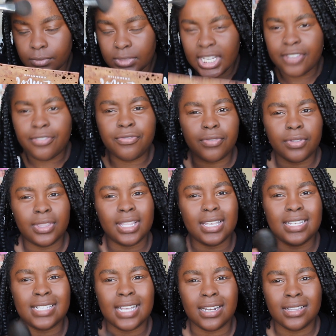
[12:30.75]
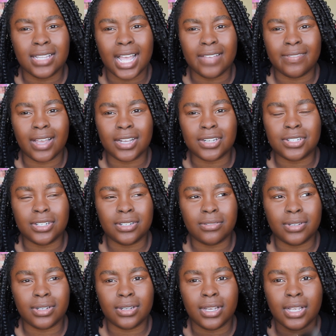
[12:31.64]
Is that a live action
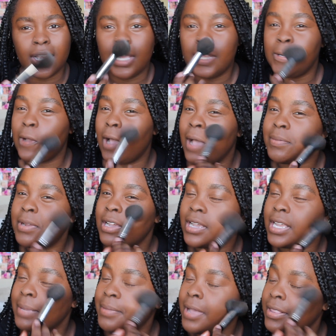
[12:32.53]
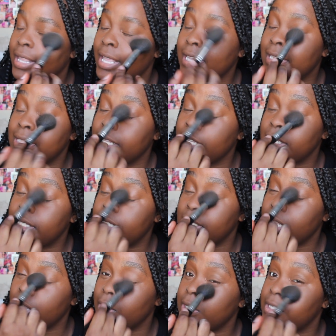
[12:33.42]
career? No, I'm talking about like the
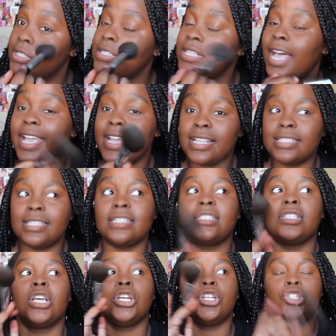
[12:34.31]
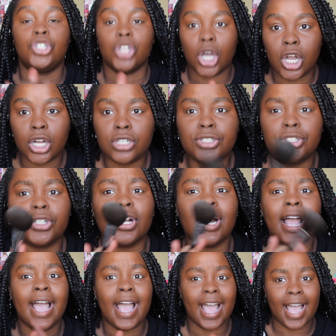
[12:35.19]
scientist,
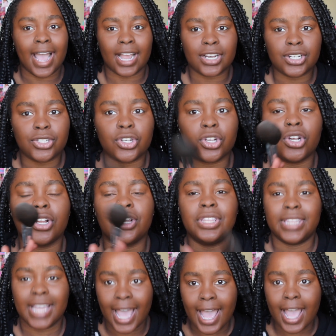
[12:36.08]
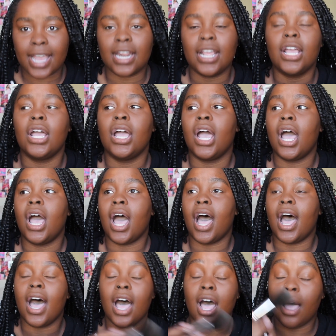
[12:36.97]
doctor, actor, that.
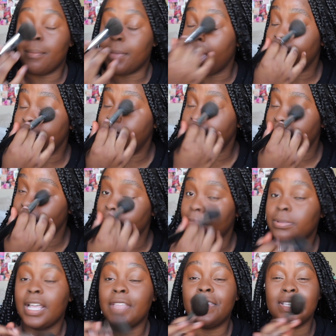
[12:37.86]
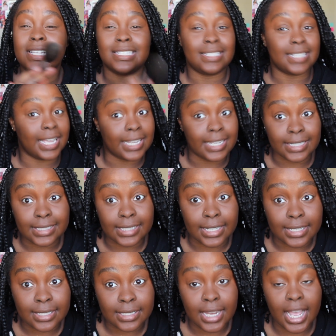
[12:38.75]
I've never played the
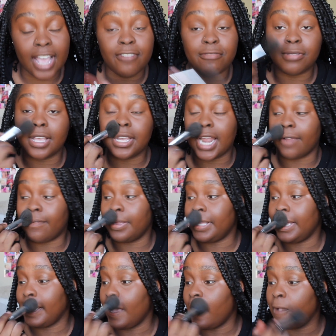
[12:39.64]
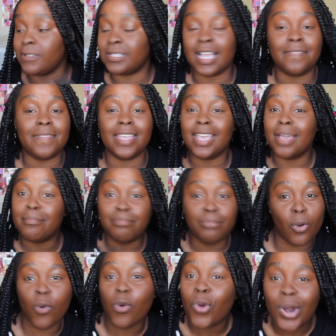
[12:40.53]
scientist. I've played everything else and they get
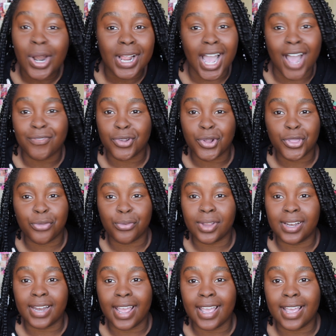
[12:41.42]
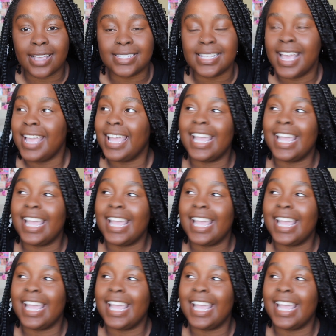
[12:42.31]
boring after 3 days.